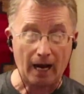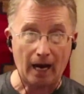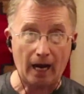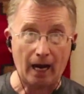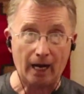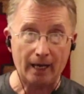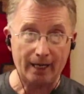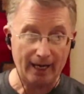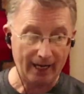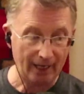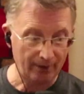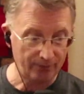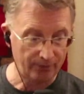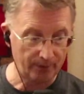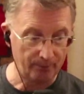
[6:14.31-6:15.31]
I have
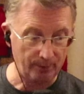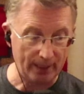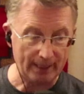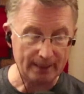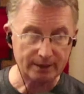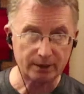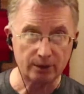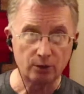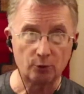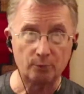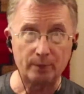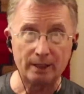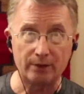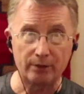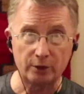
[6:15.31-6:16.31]
the bass note be
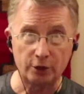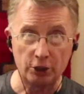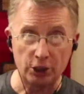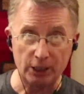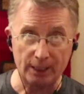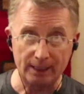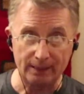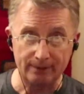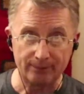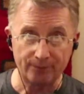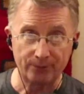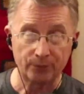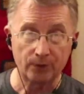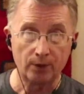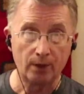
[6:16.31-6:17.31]
the G
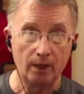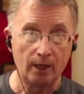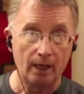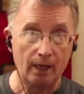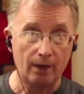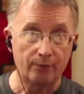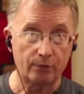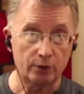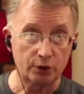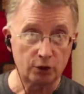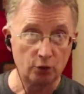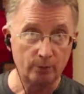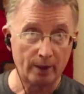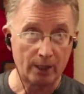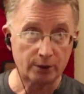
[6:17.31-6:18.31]
for 2
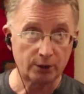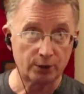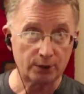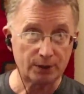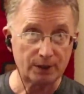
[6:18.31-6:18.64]
measures.